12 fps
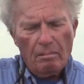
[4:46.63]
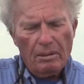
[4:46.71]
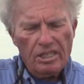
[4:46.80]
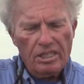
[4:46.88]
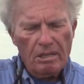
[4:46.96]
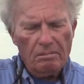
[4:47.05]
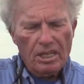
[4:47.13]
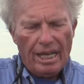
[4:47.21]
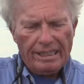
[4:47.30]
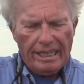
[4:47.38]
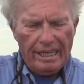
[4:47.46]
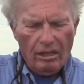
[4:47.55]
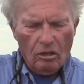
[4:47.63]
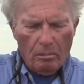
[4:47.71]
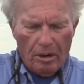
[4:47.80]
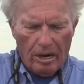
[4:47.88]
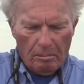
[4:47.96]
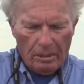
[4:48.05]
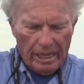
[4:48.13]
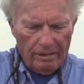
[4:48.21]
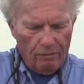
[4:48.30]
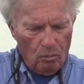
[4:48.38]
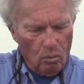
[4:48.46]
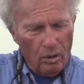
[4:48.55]
But it seems like the Hildebrandt
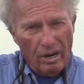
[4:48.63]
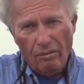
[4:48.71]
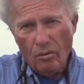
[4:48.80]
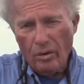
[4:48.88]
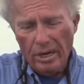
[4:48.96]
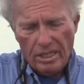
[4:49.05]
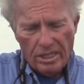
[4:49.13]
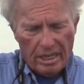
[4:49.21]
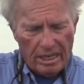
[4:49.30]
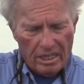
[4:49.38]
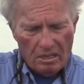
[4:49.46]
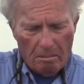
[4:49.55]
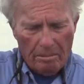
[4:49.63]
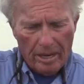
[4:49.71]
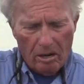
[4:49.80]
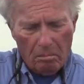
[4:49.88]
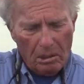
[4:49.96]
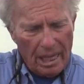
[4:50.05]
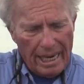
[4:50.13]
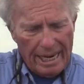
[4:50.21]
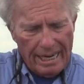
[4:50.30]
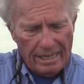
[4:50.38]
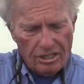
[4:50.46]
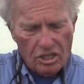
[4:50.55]
blade, for whatever reason, is a better
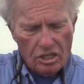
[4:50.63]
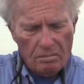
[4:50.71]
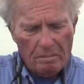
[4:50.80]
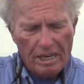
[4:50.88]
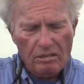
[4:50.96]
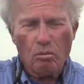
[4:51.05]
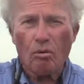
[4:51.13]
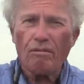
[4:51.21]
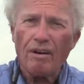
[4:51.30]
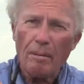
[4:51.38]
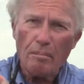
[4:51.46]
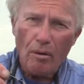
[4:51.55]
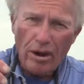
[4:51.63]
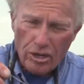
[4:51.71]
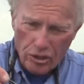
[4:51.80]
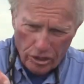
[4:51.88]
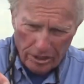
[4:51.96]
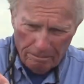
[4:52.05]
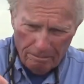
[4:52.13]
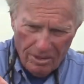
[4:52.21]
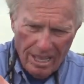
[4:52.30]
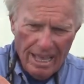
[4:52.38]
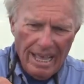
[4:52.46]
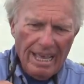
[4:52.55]
blade. It just makes more vibration.
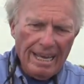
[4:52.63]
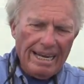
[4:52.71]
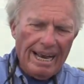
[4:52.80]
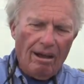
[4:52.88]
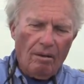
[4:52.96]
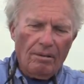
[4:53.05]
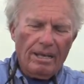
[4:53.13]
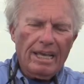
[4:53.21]
Now,